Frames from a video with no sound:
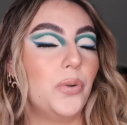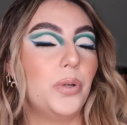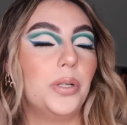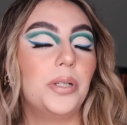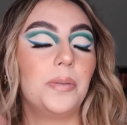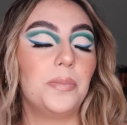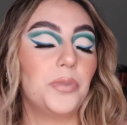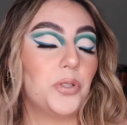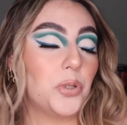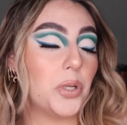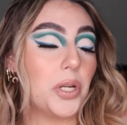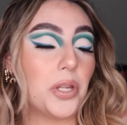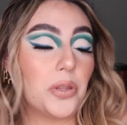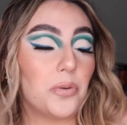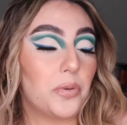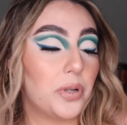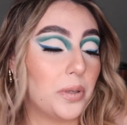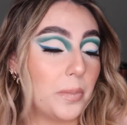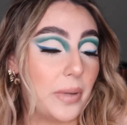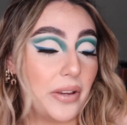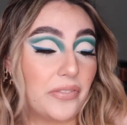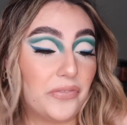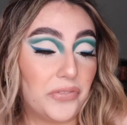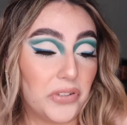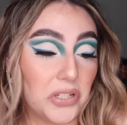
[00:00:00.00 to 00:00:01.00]
Welcome to another one
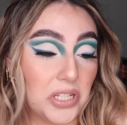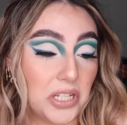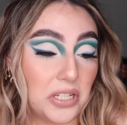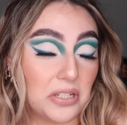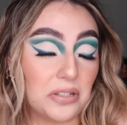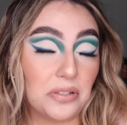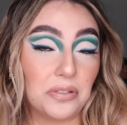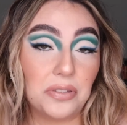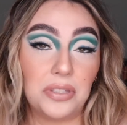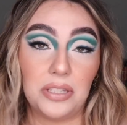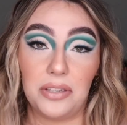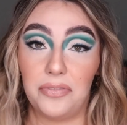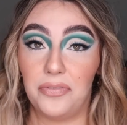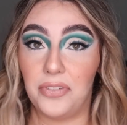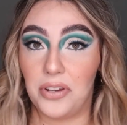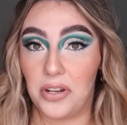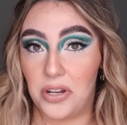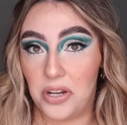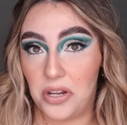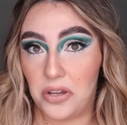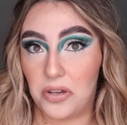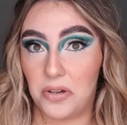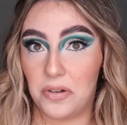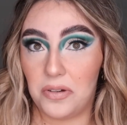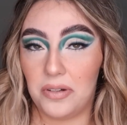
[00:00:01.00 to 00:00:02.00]
of my videos. If you're
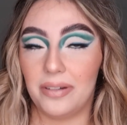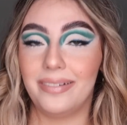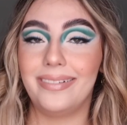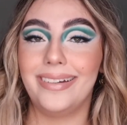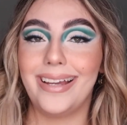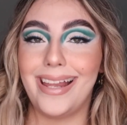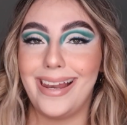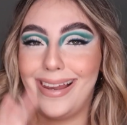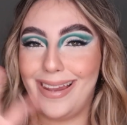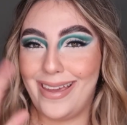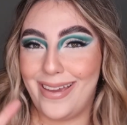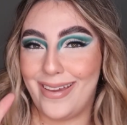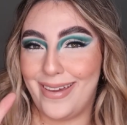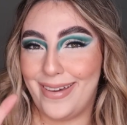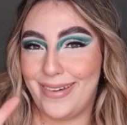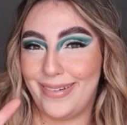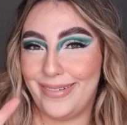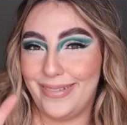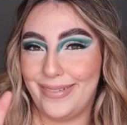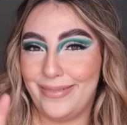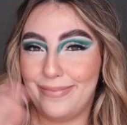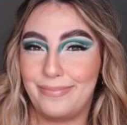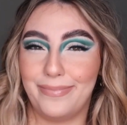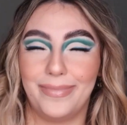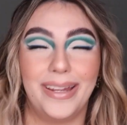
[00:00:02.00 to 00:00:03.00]
new,
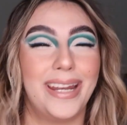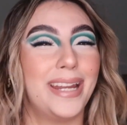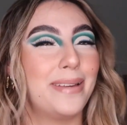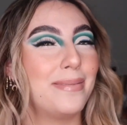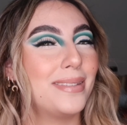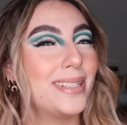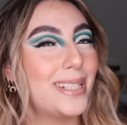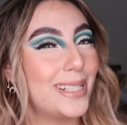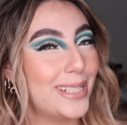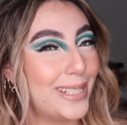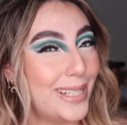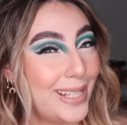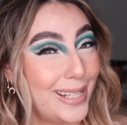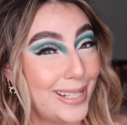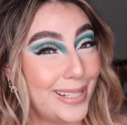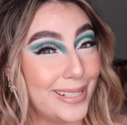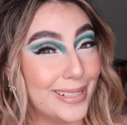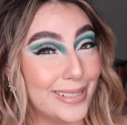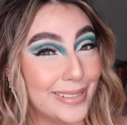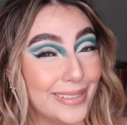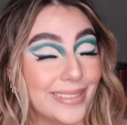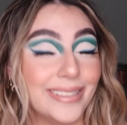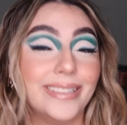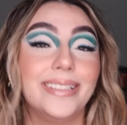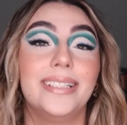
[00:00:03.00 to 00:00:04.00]
hello, my name's
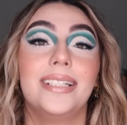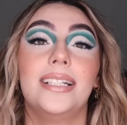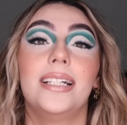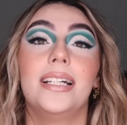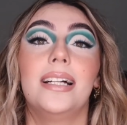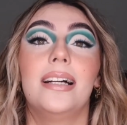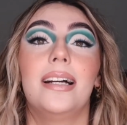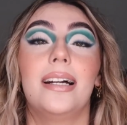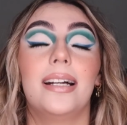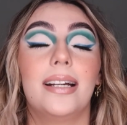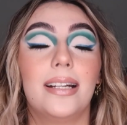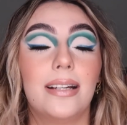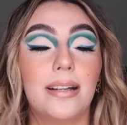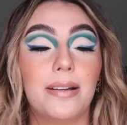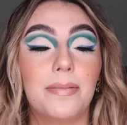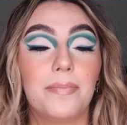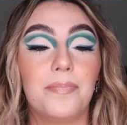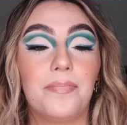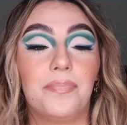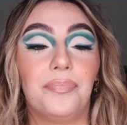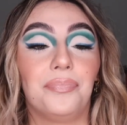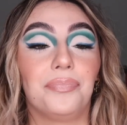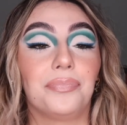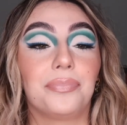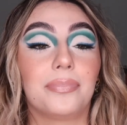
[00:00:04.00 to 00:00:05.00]
Nicolle.
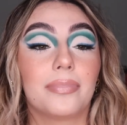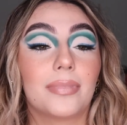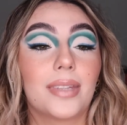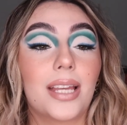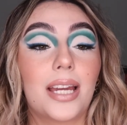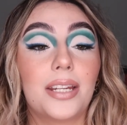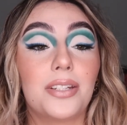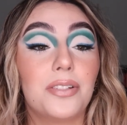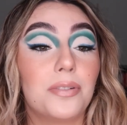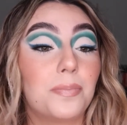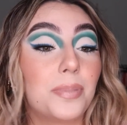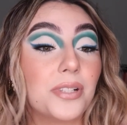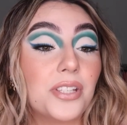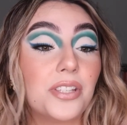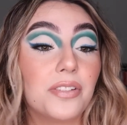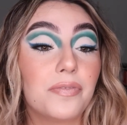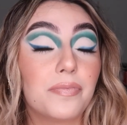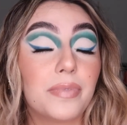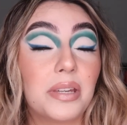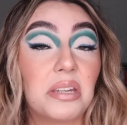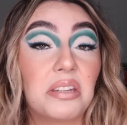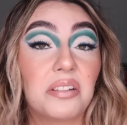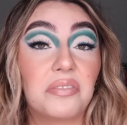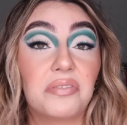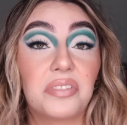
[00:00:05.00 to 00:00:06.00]
I do a bunch of
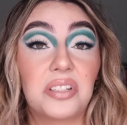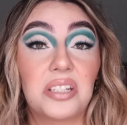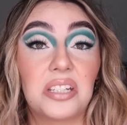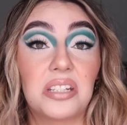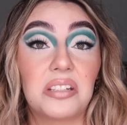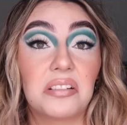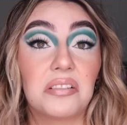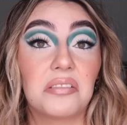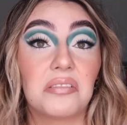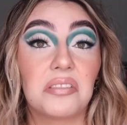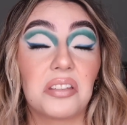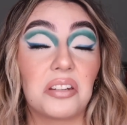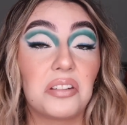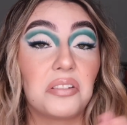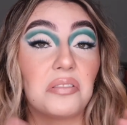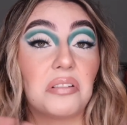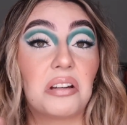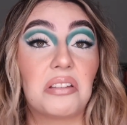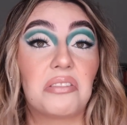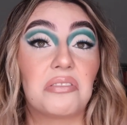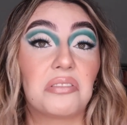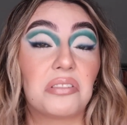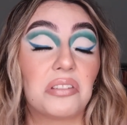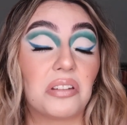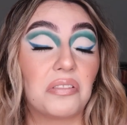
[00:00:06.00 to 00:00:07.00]
makeup videos. I do
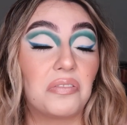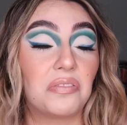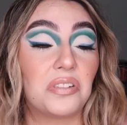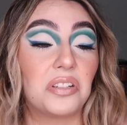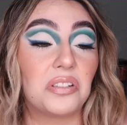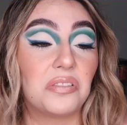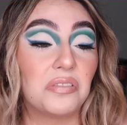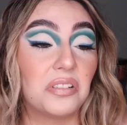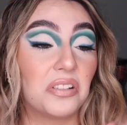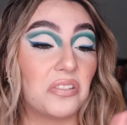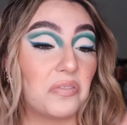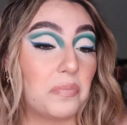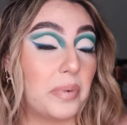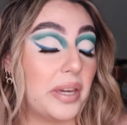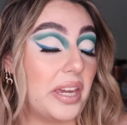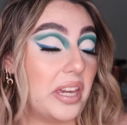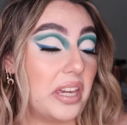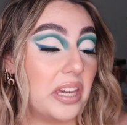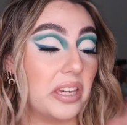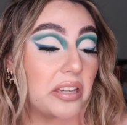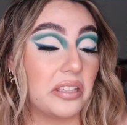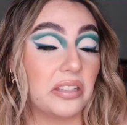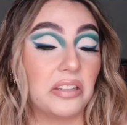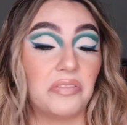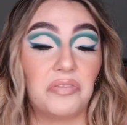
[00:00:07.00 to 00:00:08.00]
other stuff too. Love
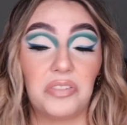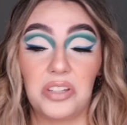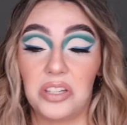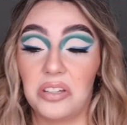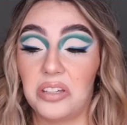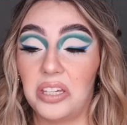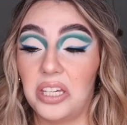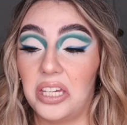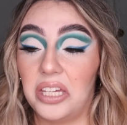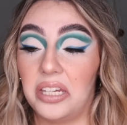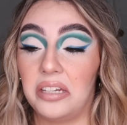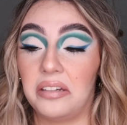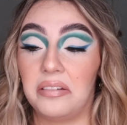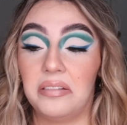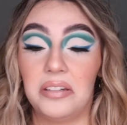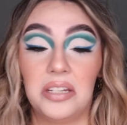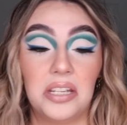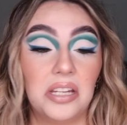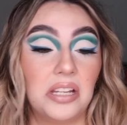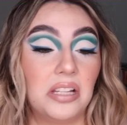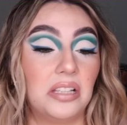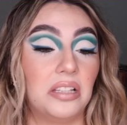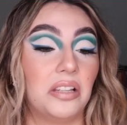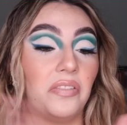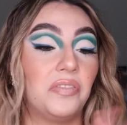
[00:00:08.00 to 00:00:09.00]
baking, love cooking,
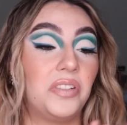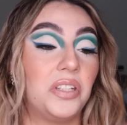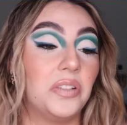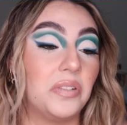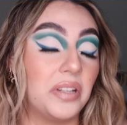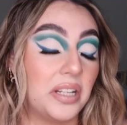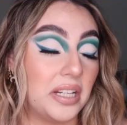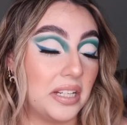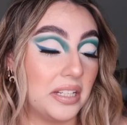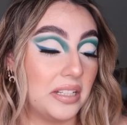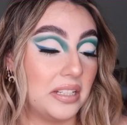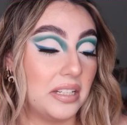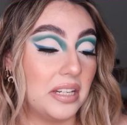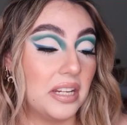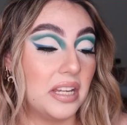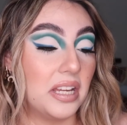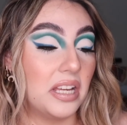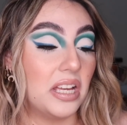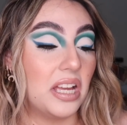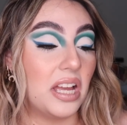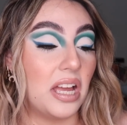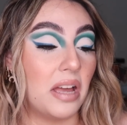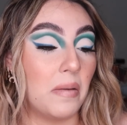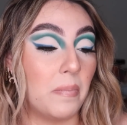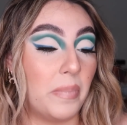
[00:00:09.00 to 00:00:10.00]
love doing
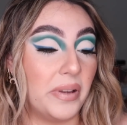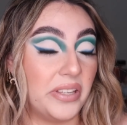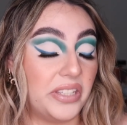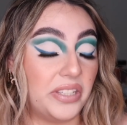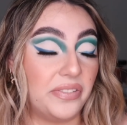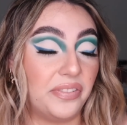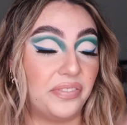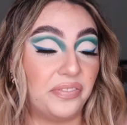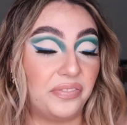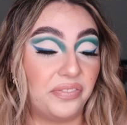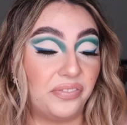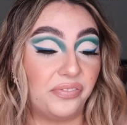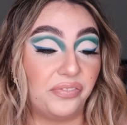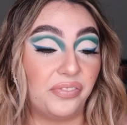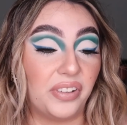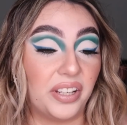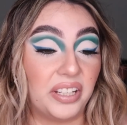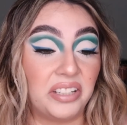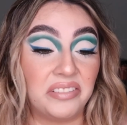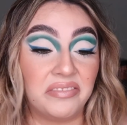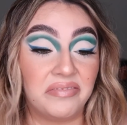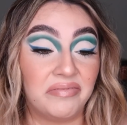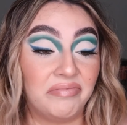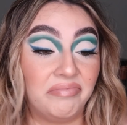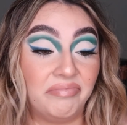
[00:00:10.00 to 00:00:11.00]
a bunch of
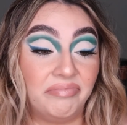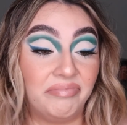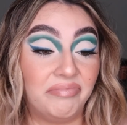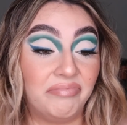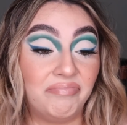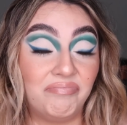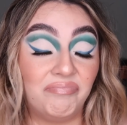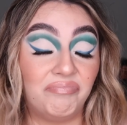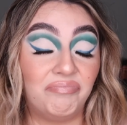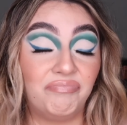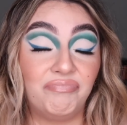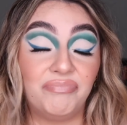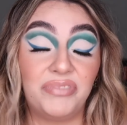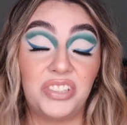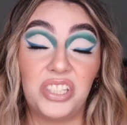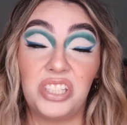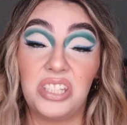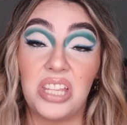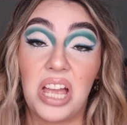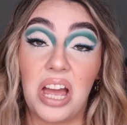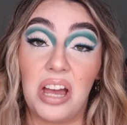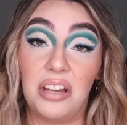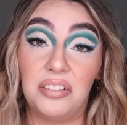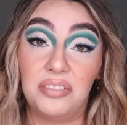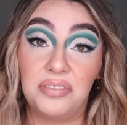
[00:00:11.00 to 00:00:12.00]
fun
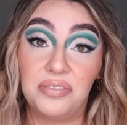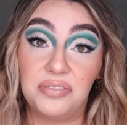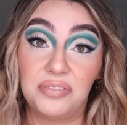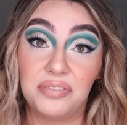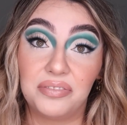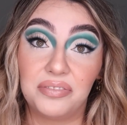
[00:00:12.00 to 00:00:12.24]
stuff.